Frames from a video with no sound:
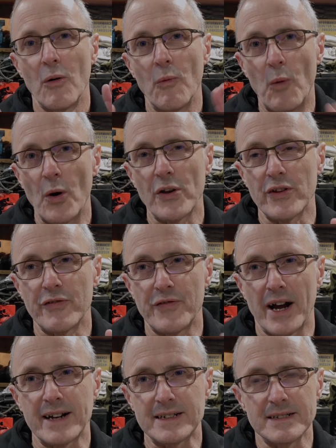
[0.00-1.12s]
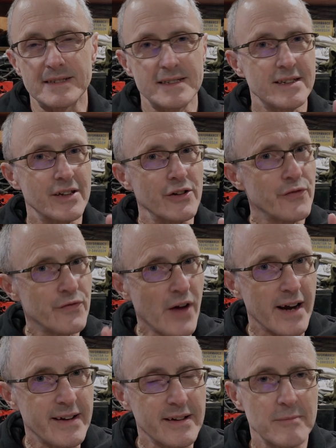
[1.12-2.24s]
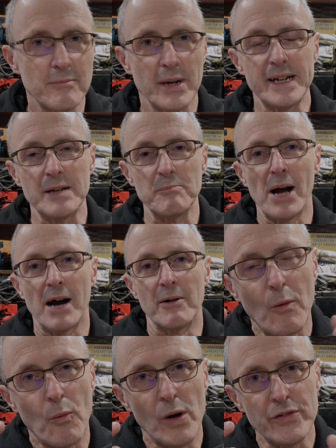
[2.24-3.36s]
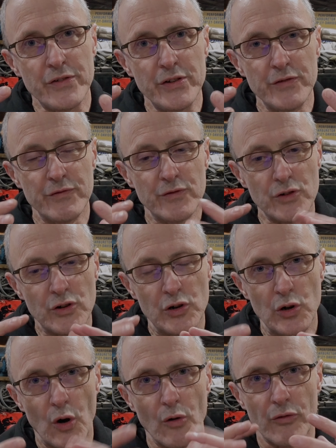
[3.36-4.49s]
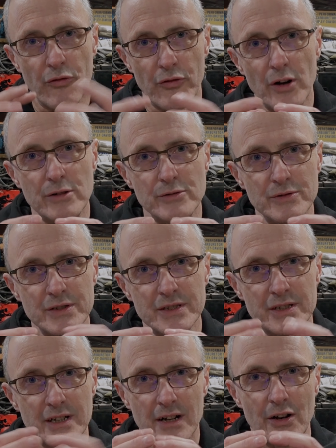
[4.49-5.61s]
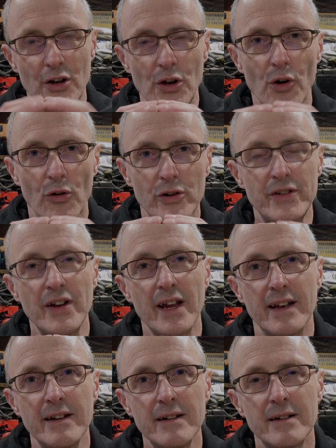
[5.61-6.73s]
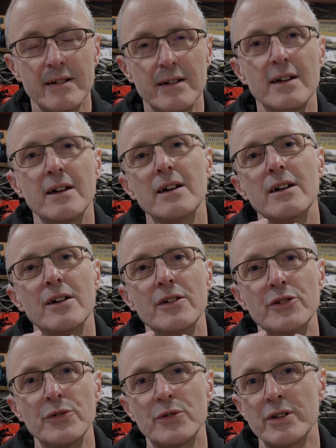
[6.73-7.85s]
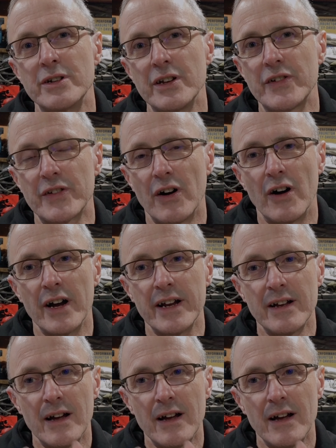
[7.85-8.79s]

What are the factors that affect making power? Once you've got those locked in, you can decide,